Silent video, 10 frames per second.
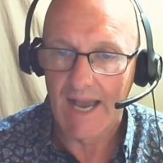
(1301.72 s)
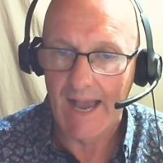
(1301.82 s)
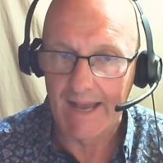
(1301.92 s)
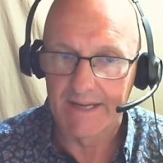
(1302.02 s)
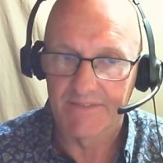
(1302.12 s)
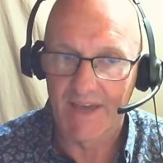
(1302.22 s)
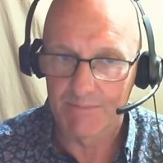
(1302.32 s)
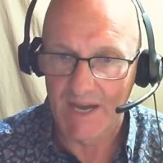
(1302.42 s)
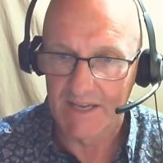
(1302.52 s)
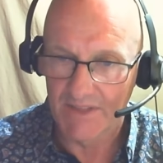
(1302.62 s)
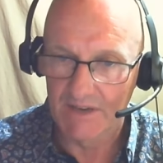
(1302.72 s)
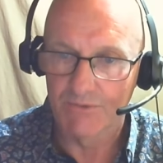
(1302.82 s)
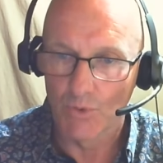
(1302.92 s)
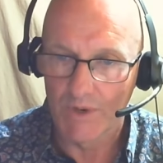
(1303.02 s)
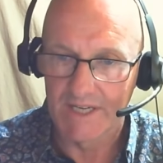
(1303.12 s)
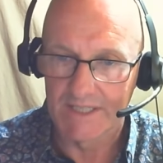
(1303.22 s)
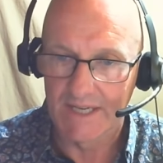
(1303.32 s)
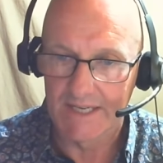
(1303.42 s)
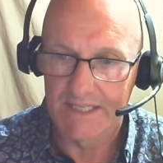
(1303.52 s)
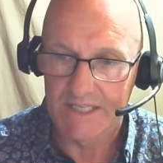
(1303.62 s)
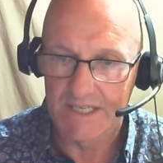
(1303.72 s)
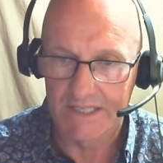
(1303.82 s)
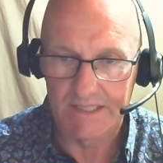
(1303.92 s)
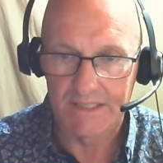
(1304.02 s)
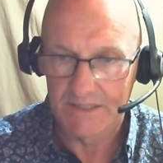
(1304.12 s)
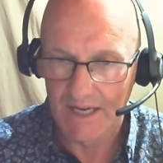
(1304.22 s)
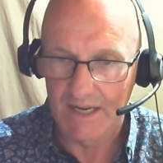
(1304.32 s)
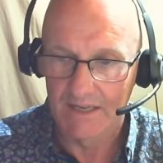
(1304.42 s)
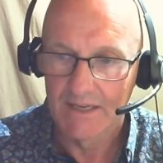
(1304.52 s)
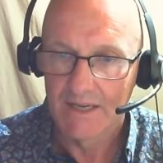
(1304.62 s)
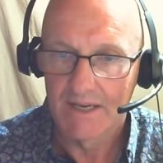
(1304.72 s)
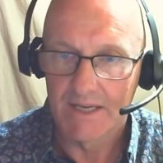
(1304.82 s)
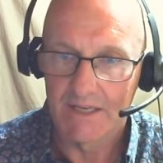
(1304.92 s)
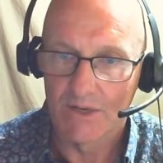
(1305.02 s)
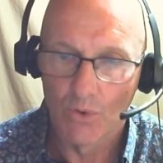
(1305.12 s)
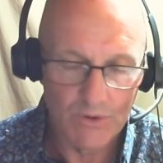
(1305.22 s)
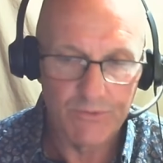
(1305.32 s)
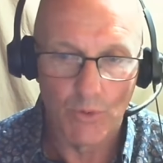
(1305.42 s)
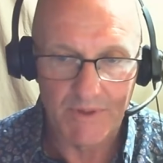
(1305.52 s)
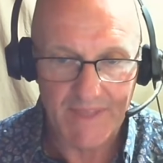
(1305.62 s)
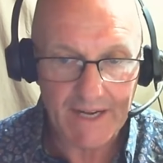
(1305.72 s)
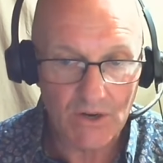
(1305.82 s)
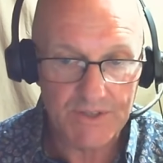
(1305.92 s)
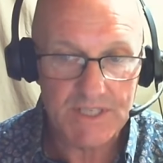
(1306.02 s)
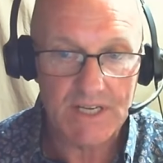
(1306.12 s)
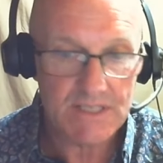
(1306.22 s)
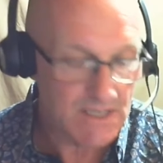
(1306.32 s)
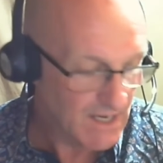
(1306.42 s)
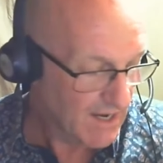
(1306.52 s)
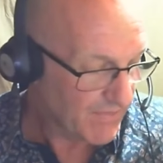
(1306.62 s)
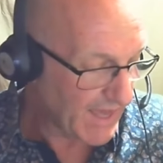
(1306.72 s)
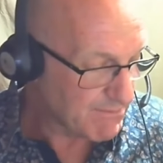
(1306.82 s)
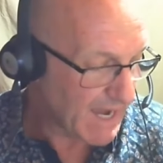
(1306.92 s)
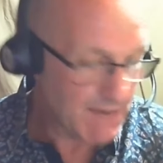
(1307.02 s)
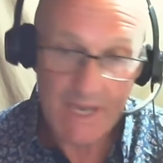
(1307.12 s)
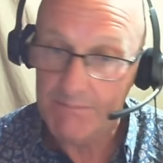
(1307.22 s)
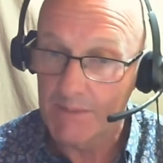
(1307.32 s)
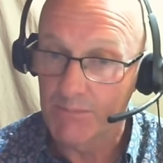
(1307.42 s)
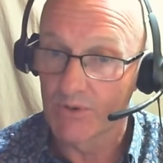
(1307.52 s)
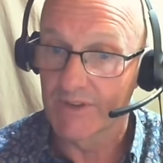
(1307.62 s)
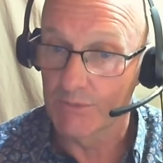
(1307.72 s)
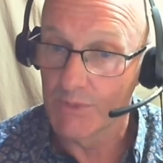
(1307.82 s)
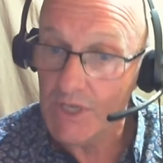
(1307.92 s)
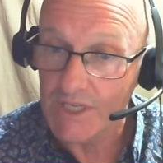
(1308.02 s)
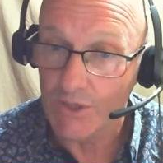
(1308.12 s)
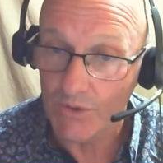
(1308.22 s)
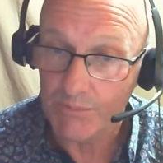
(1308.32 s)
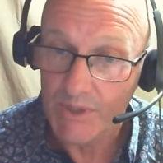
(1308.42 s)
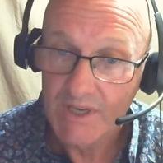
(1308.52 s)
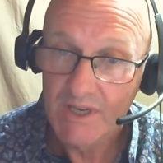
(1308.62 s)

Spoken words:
and they may therefore engage in law reform in that context. They may be a member of a community group.